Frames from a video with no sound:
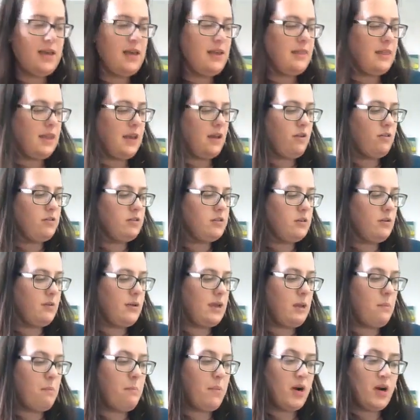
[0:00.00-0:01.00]
They also
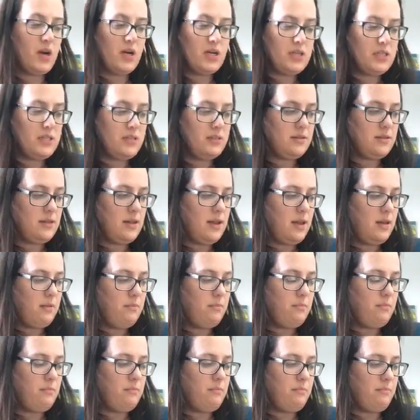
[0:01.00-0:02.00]
eat bird
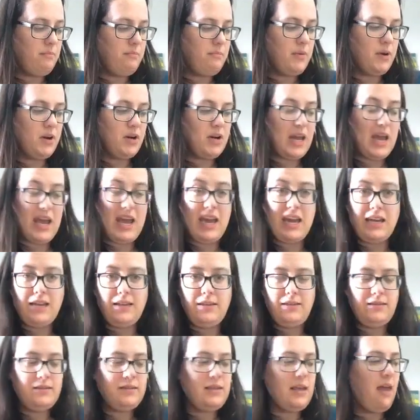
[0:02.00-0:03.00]

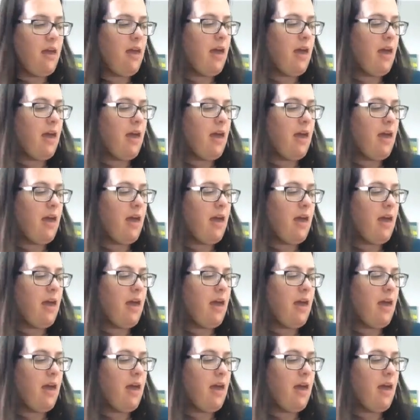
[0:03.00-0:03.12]
eggs,